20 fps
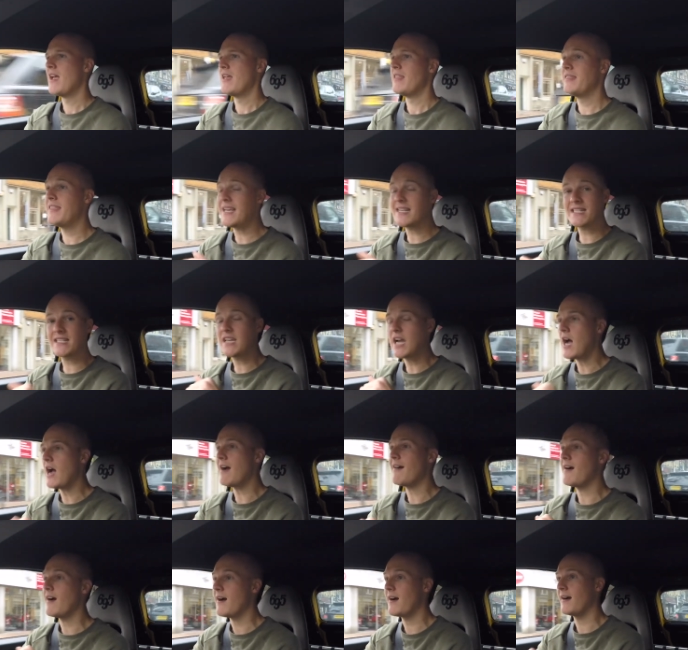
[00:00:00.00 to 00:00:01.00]
This
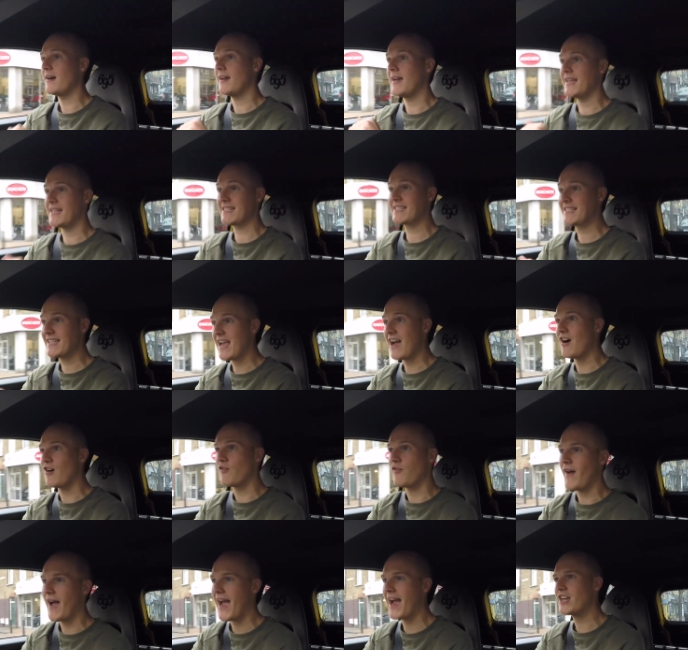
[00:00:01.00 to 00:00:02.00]
car
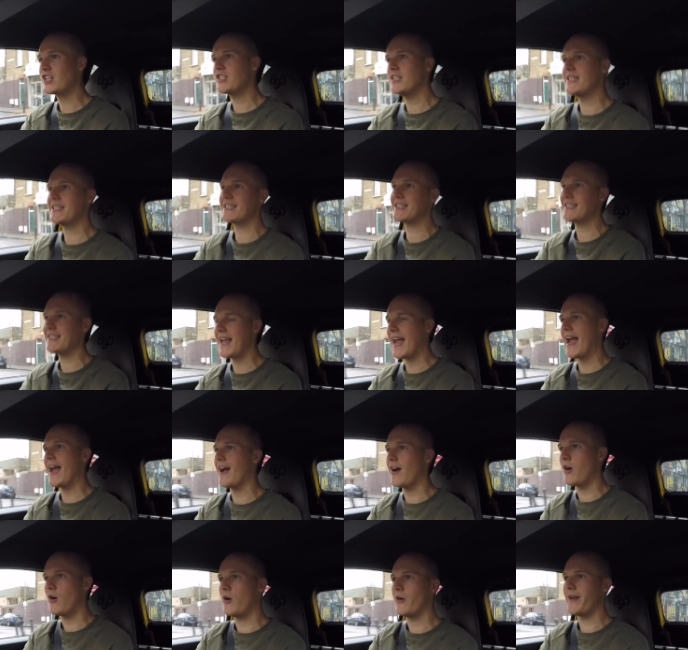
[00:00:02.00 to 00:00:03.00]
itself actually
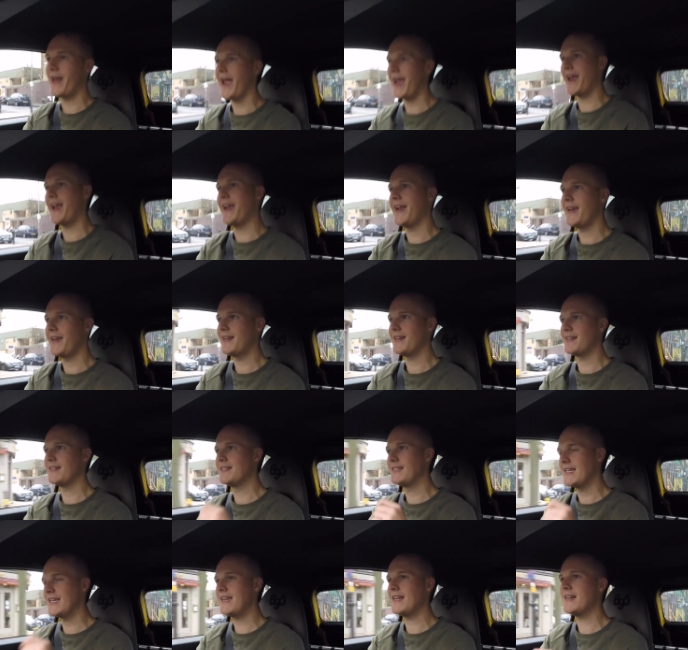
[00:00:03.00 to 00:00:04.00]
sat on a
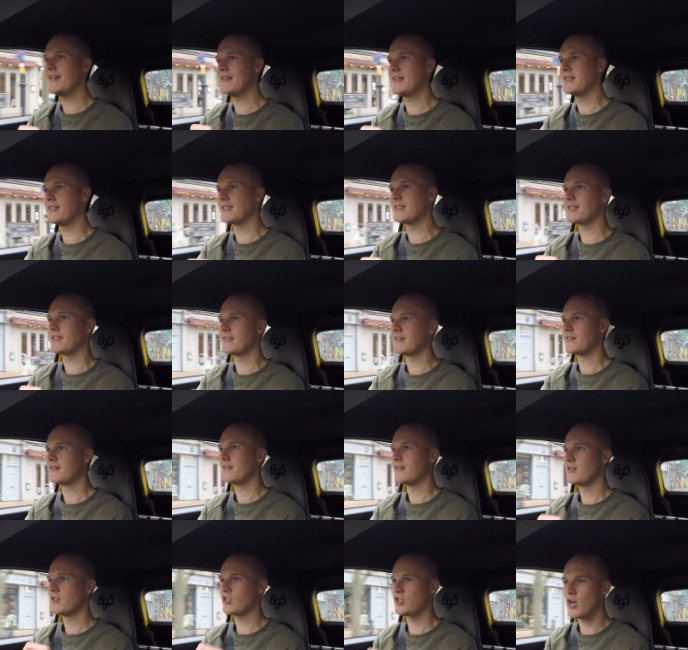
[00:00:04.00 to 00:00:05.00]
dealer's
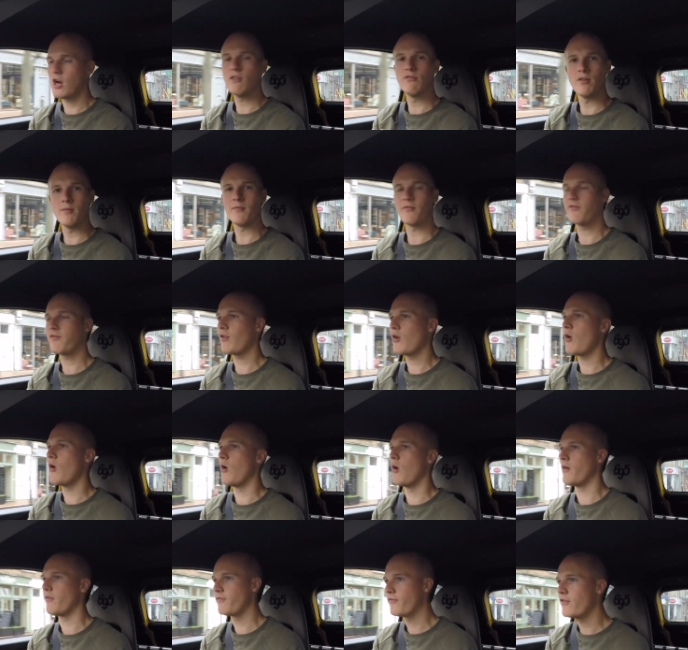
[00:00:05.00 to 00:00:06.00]
showroom
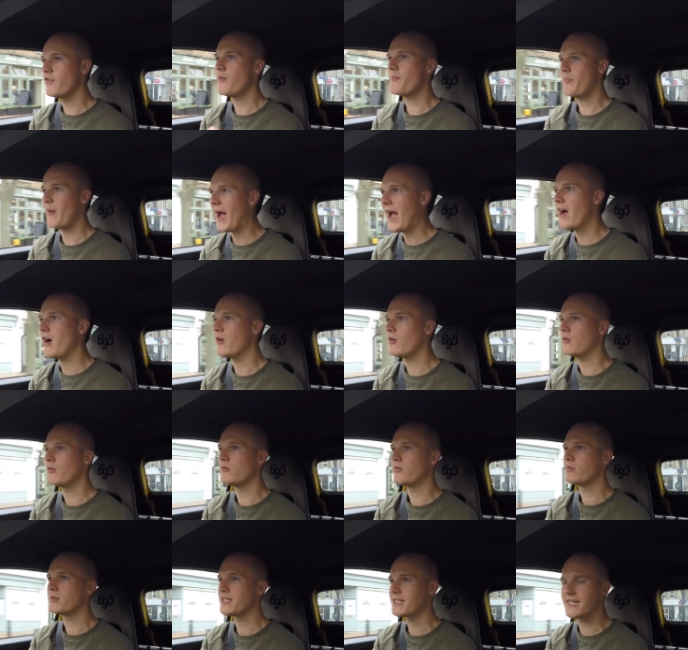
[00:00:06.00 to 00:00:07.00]
floor for
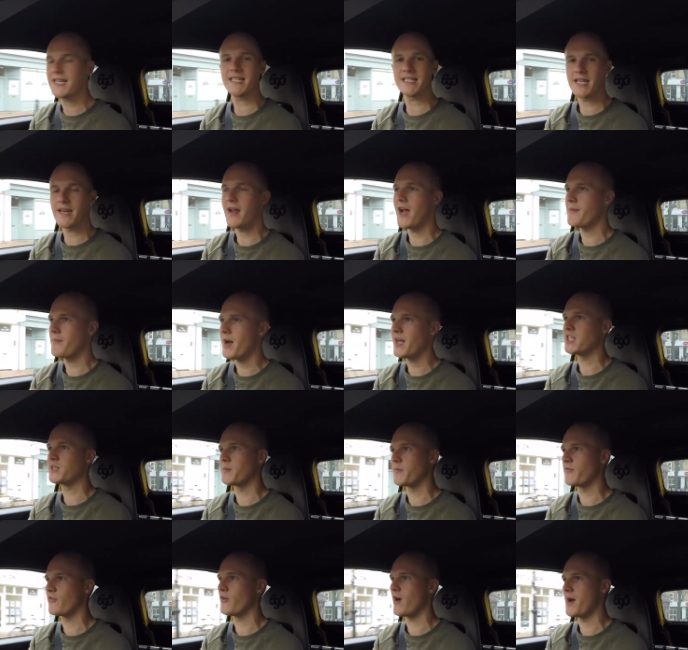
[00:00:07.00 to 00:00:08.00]
about 6 to 9 months
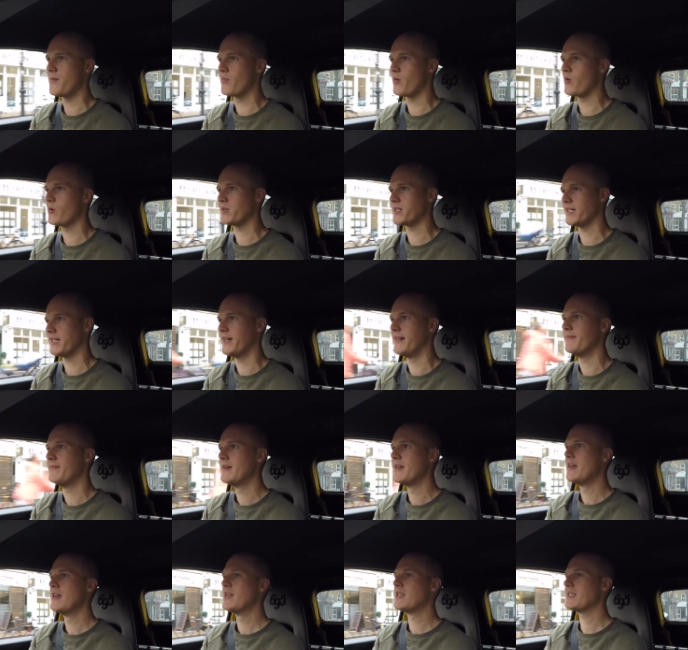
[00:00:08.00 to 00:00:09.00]
before I bought it.
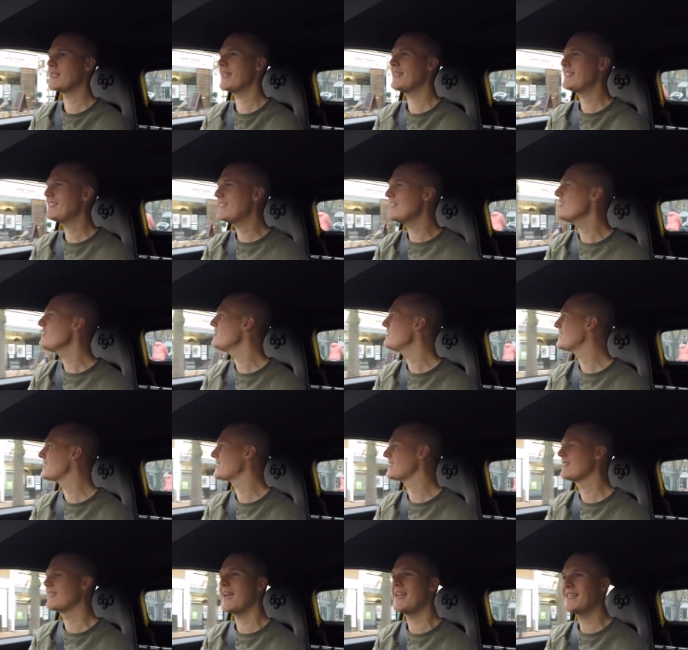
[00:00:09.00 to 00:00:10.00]
So
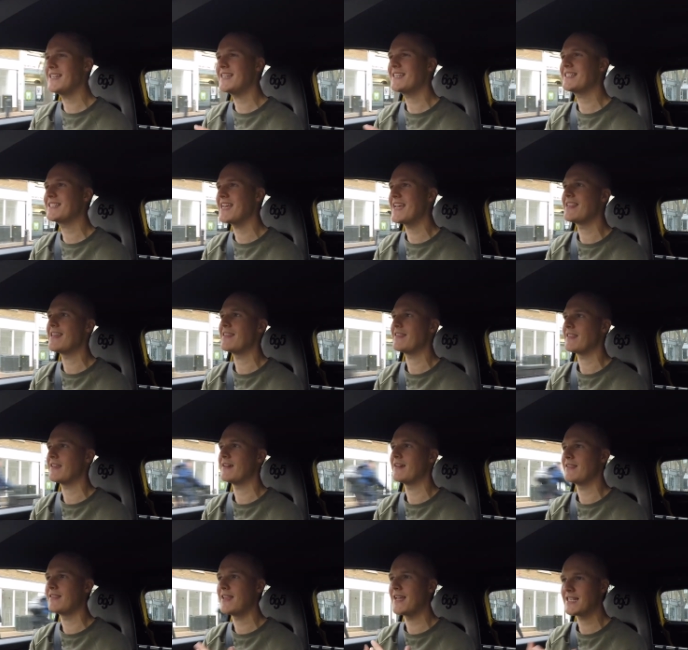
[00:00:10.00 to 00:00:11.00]
they did say
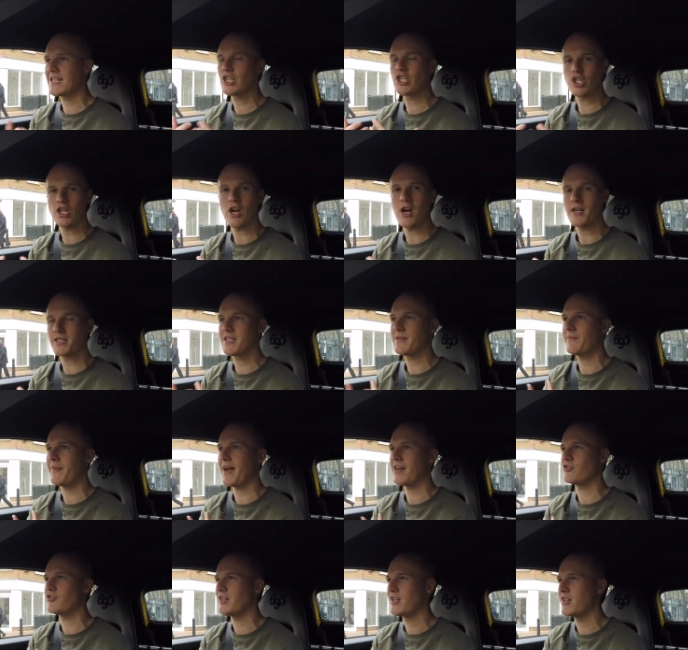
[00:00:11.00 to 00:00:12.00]
that there's a chance the battery